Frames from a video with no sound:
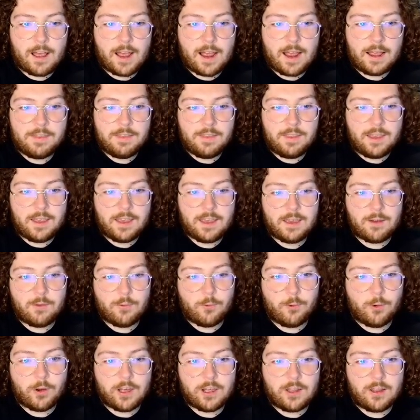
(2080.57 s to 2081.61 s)
think it
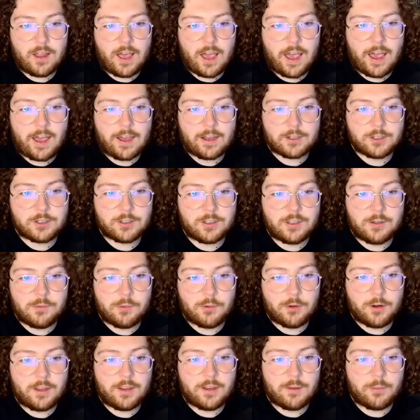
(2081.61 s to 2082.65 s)
will actually
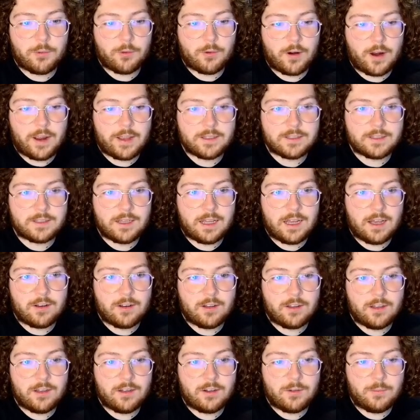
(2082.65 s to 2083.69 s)
bring the price down
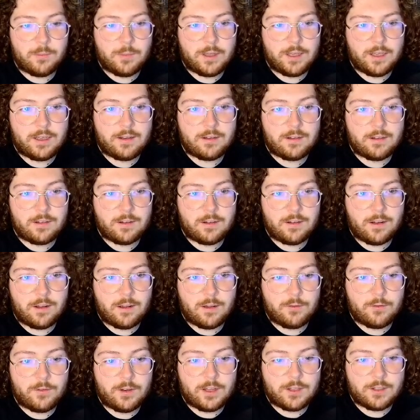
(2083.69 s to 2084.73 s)
a little bit
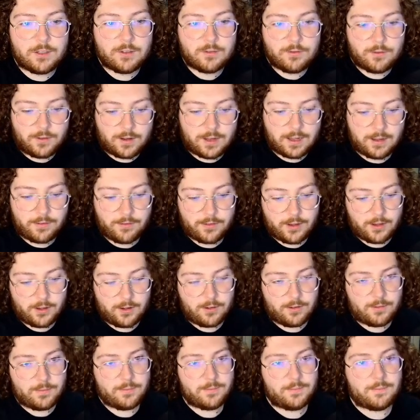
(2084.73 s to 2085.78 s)
of Ninja 5.0.